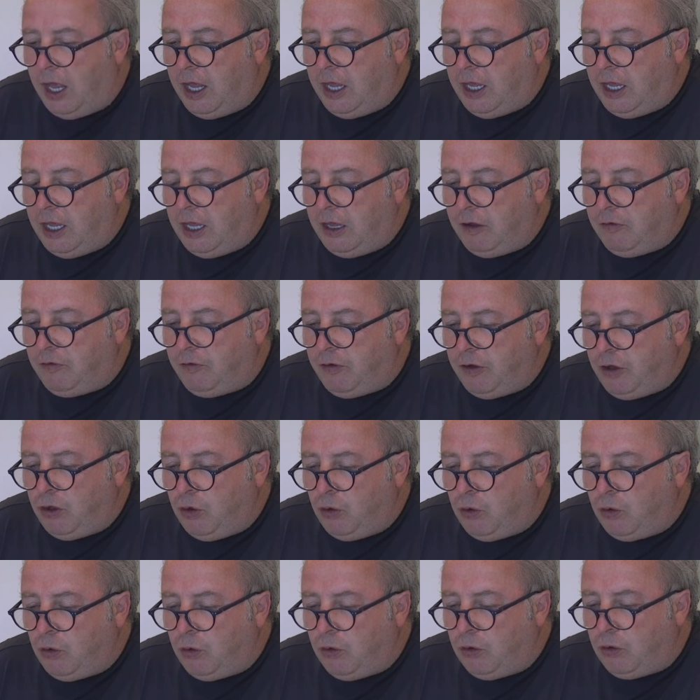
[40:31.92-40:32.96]
If
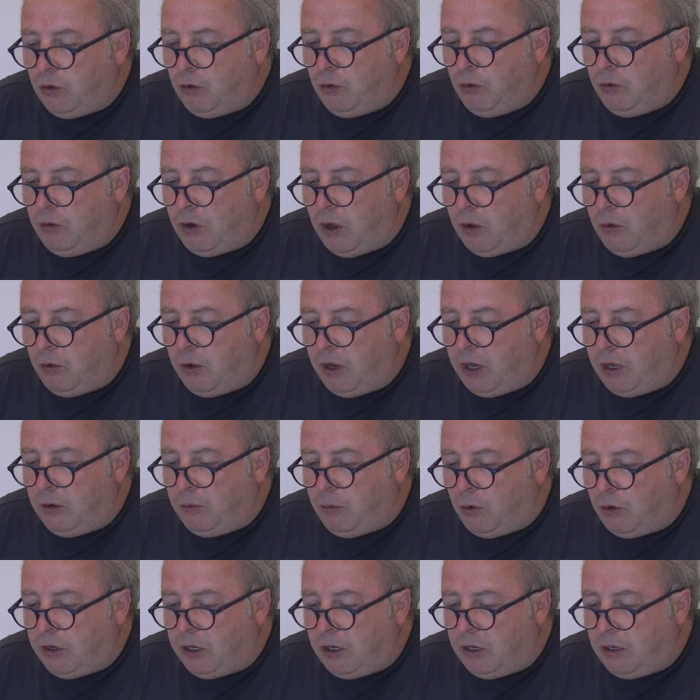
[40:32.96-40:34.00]
you do know
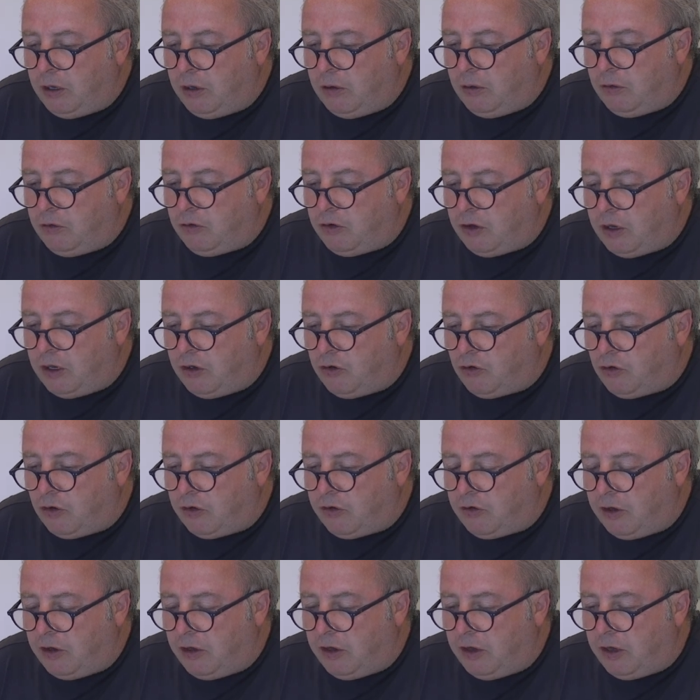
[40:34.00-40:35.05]
anybody who's
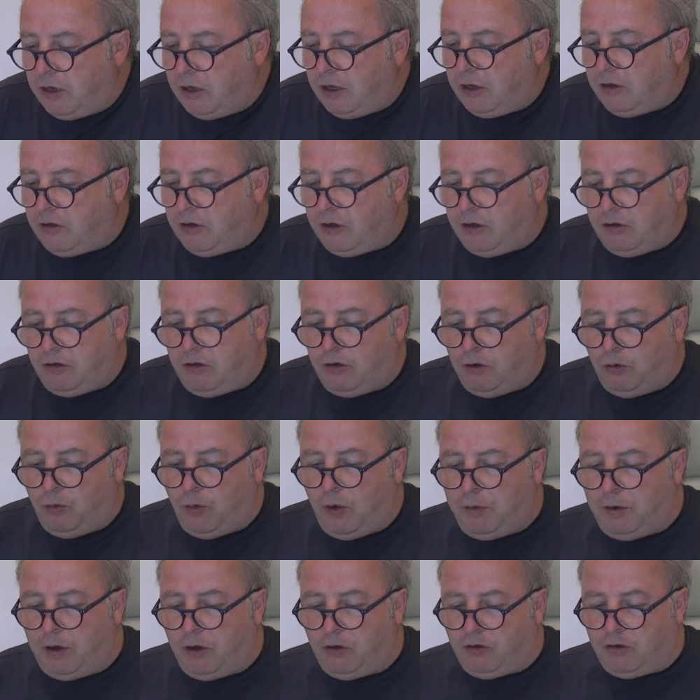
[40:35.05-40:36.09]
interested in listening to the
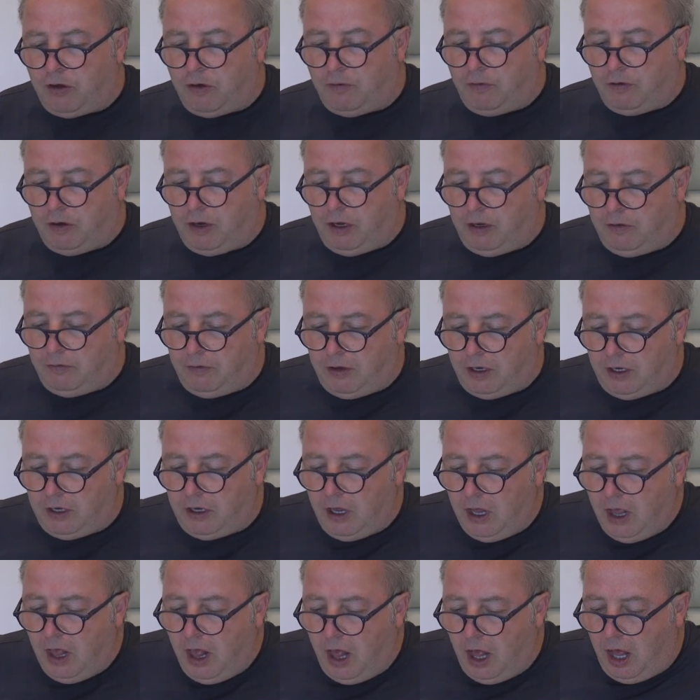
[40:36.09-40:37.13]
webinars every evening
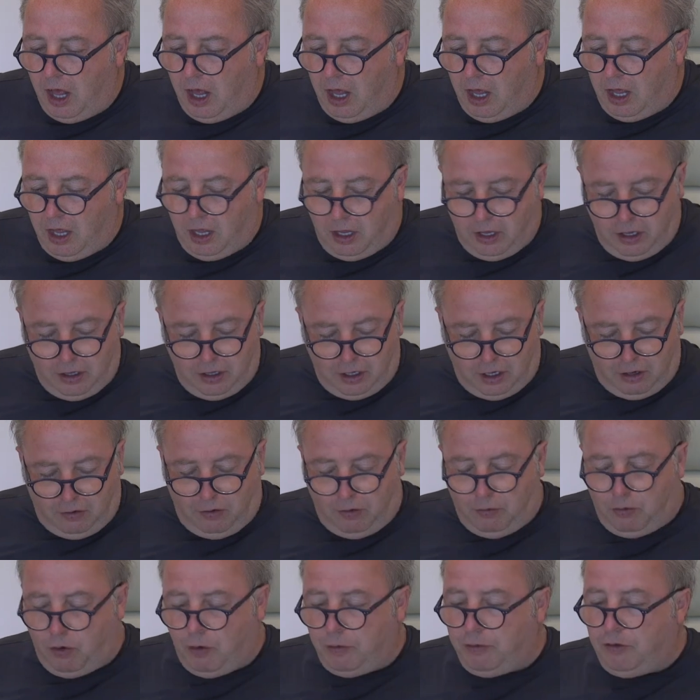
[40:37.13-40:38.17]
that are
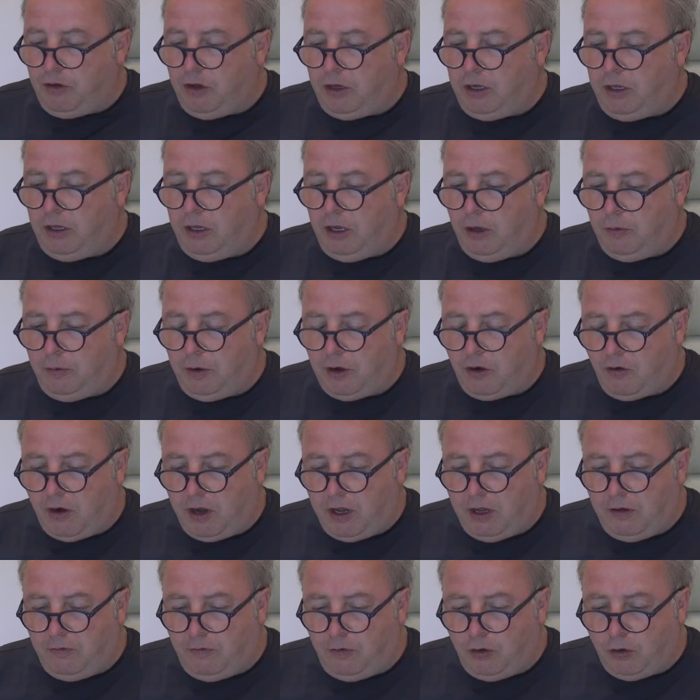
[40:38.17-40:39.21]
in property, that'd be great
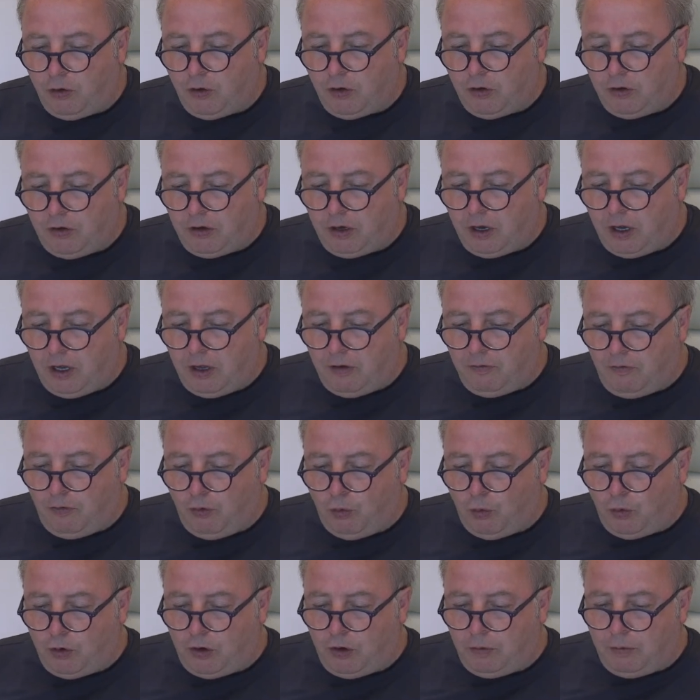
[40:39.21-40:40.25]
if you could
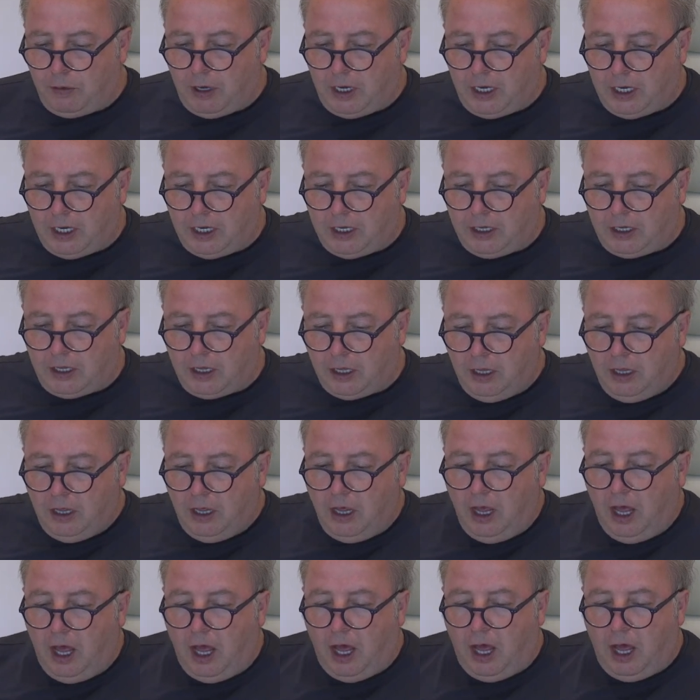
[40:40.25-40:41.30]
forward them a link.
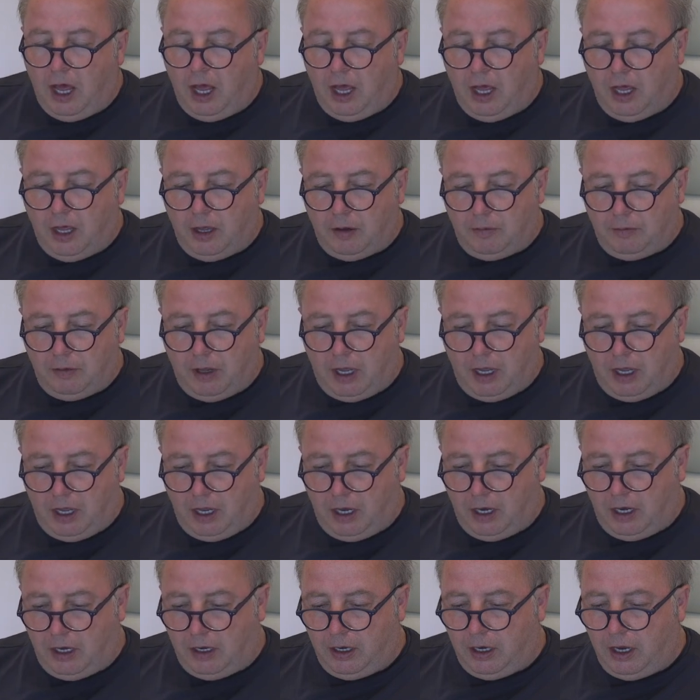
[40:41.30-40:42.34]

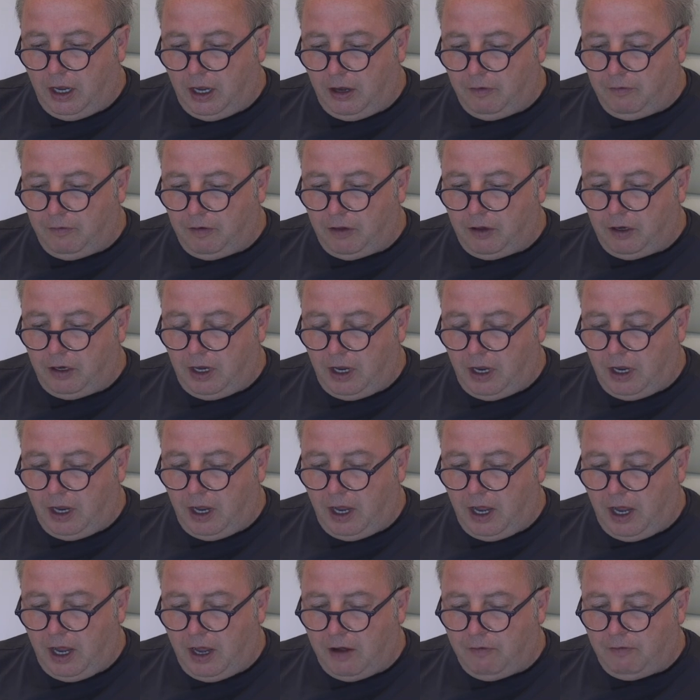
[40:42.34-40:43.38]
And other than that,
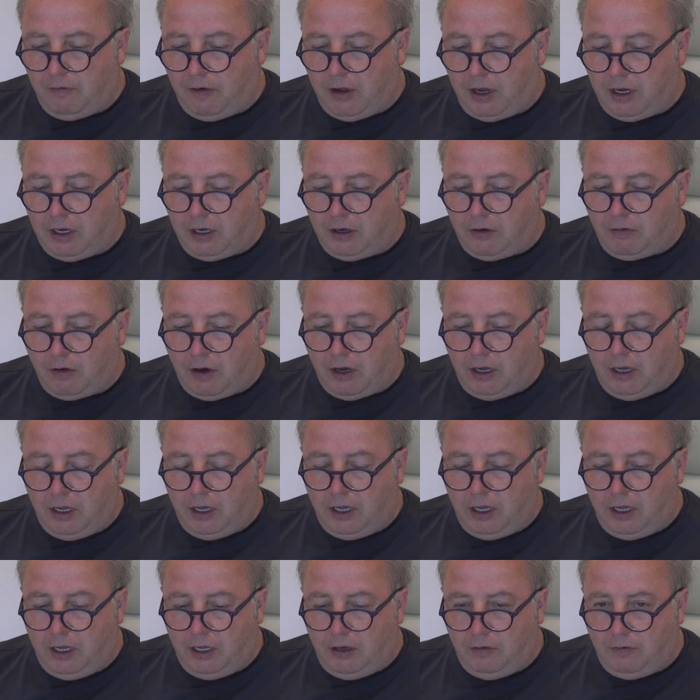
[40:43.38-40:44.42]
have a
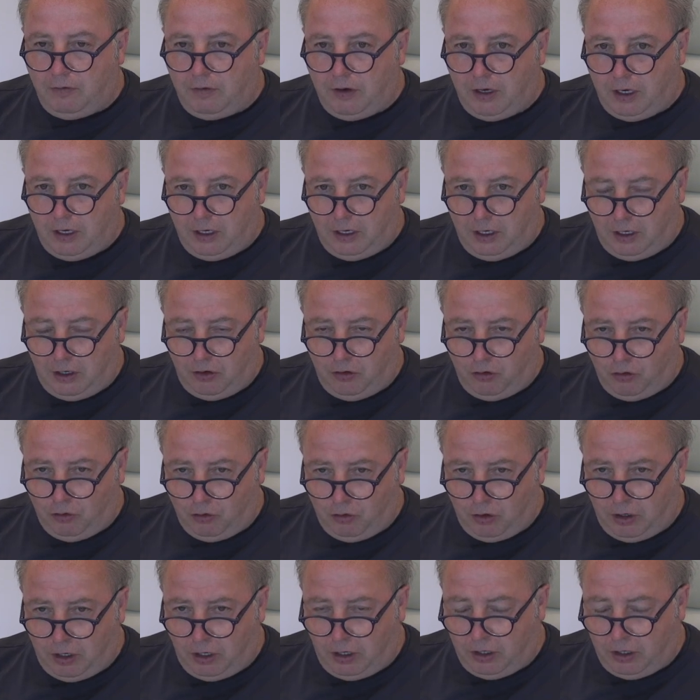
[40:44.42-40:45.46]
great evening. Enjoy